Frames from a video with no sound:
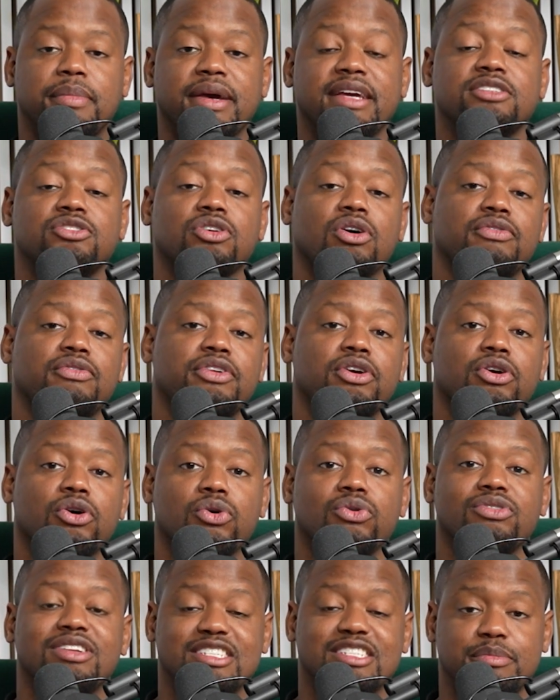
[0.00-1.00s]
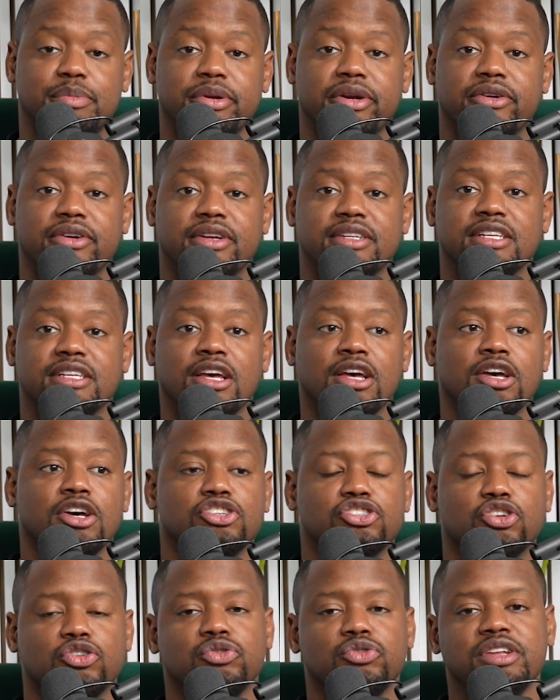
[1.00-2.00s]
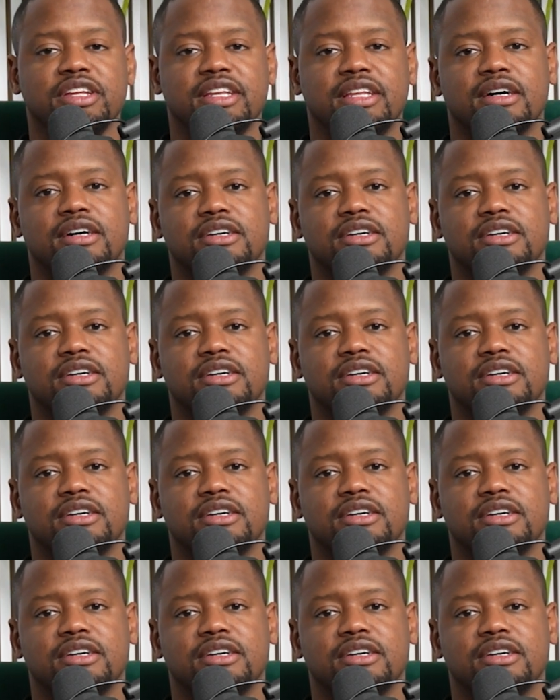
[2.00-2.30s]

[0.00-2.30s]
based off their own experience. So you need to